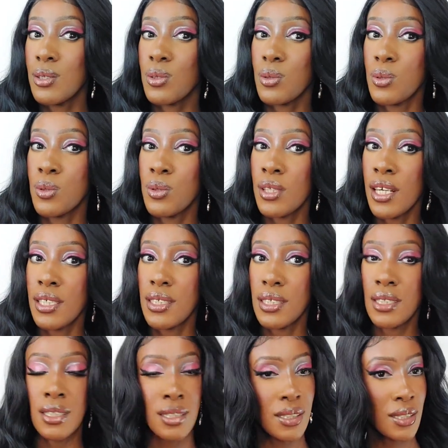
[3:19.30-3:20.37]
So that
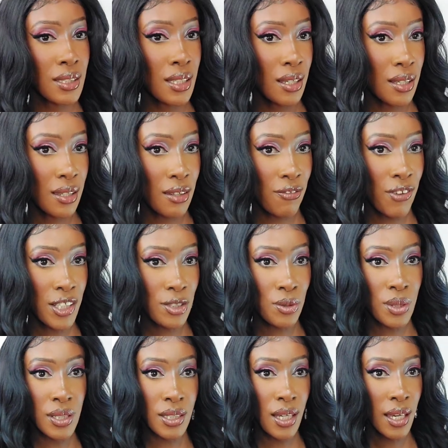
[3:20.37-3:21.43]
is the
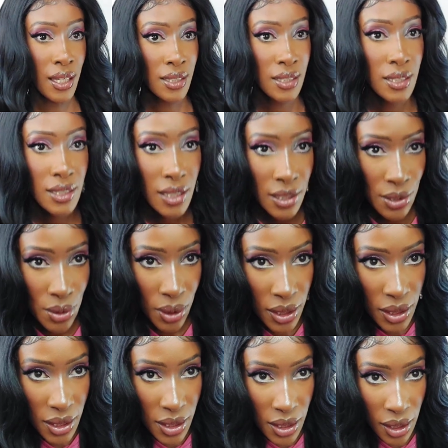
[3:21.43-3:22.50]
first one, guys. As you
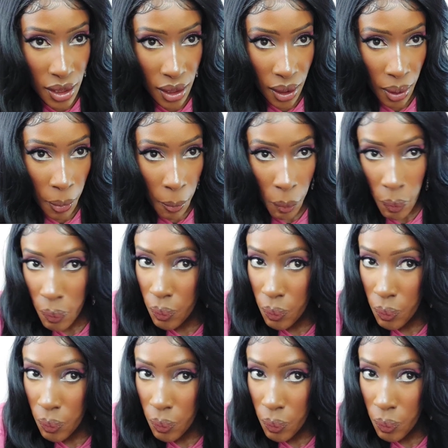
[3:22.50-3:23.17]
can see,